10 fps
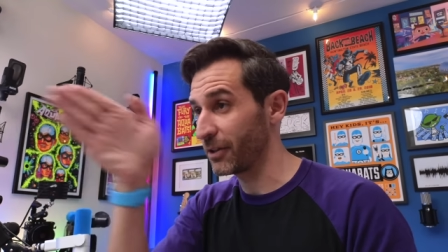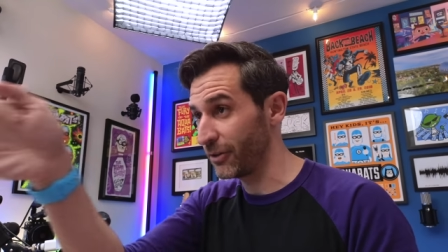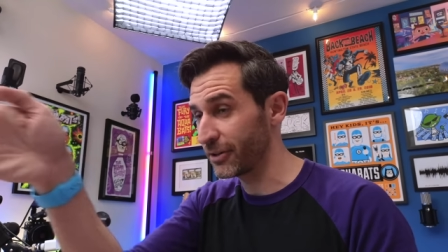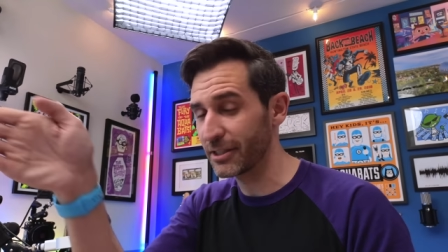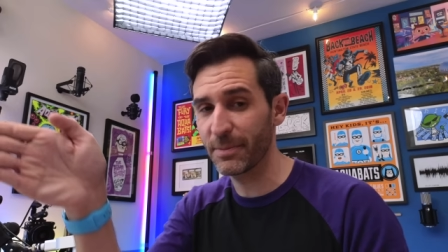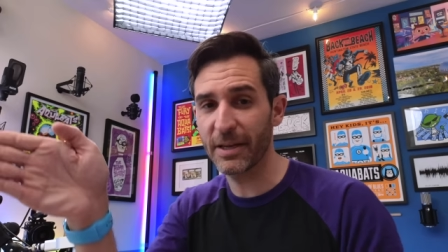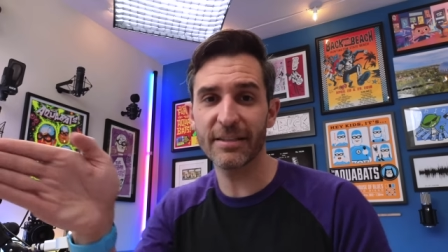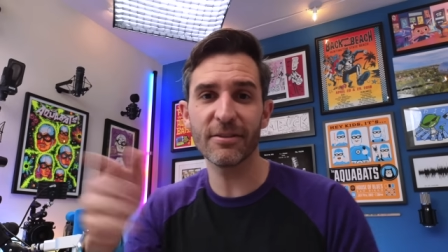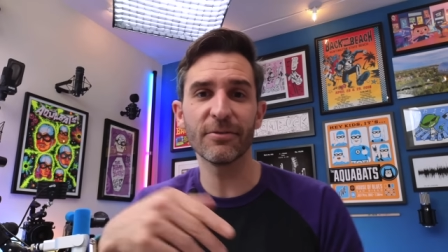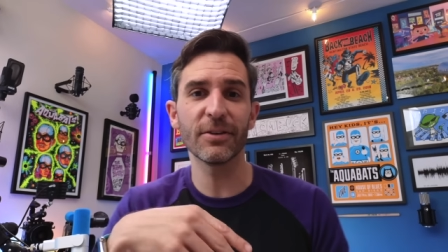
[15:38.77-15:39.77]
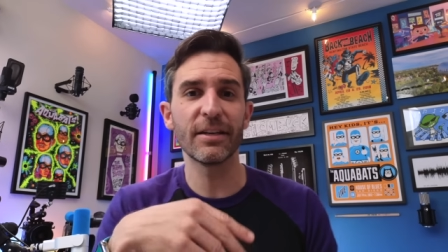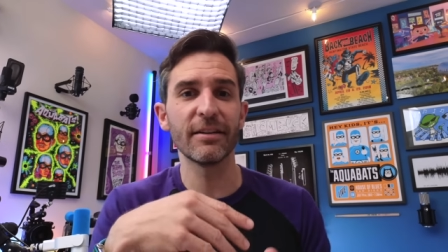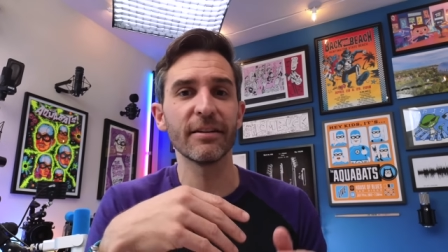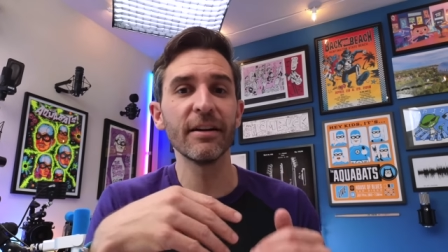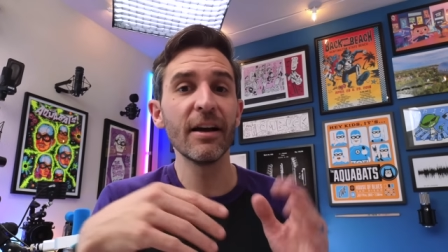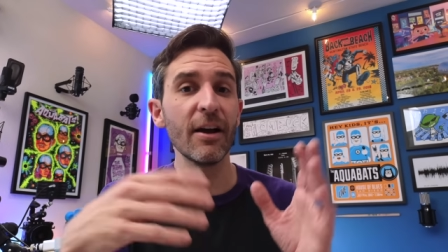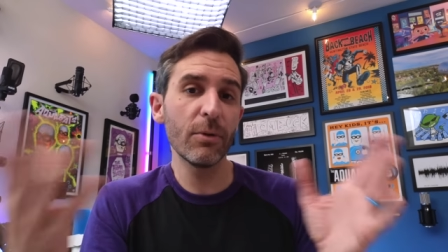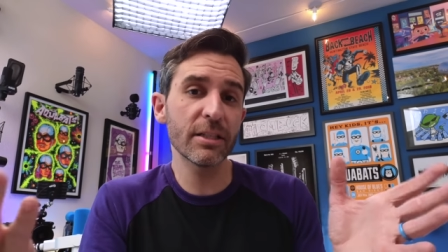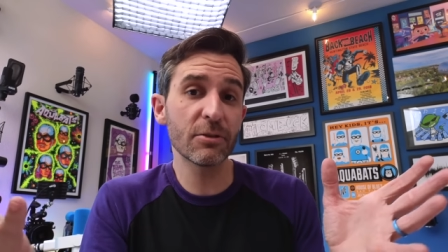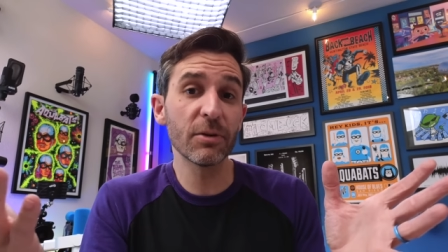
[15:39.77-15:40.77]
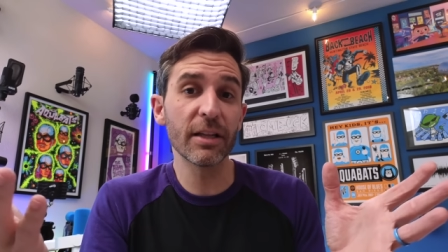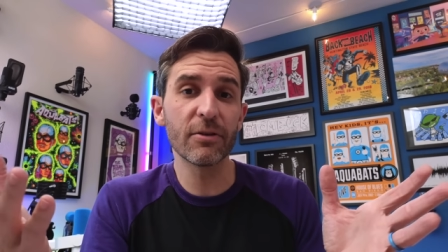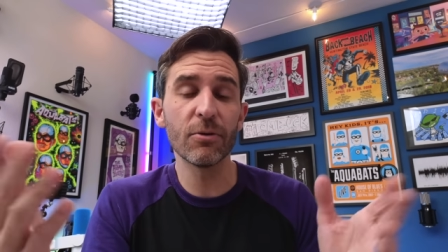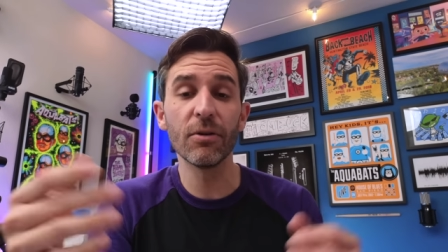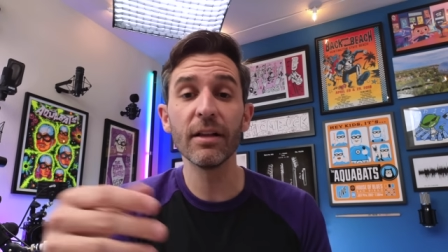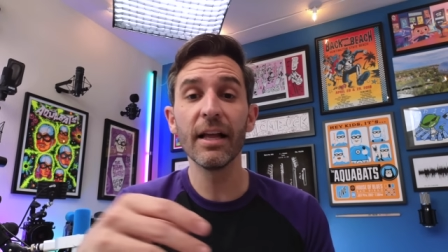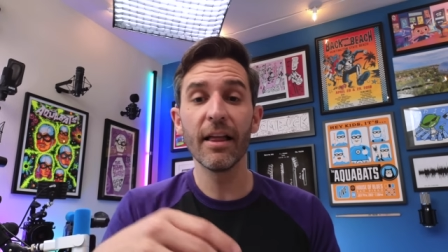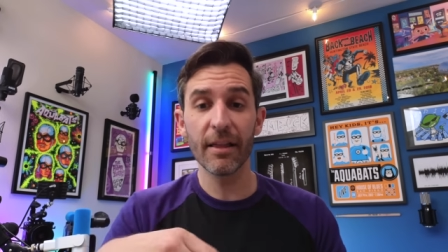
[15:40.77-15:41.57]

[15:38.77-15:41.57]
look space over here, which is really cool,